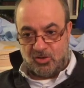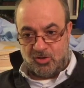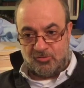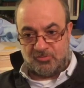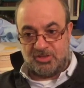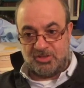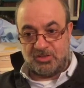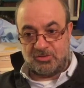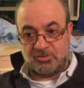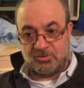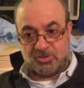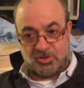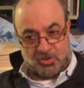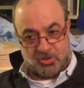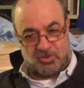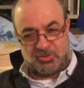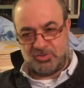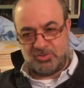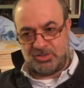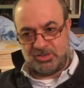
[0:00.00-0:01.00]
of the
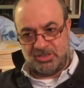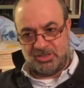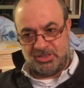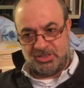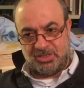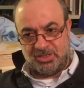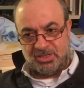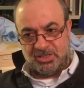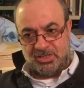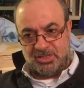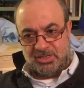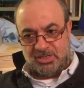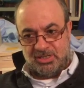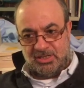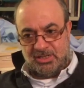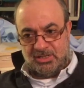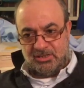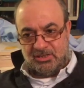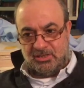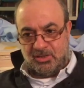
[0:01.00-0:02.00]
ontology.
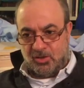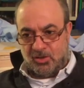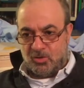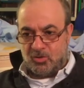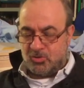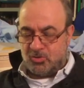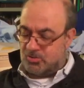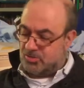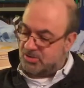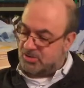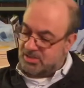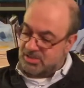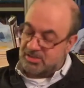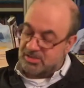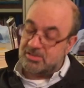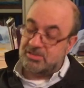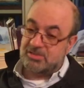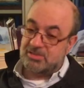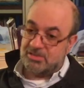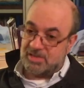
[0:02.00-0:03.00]
The logos
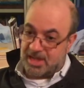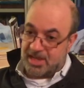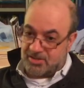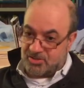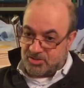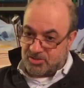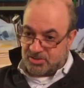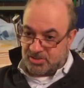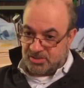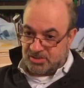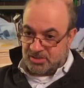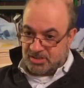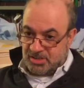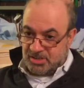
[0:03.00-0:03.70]
is such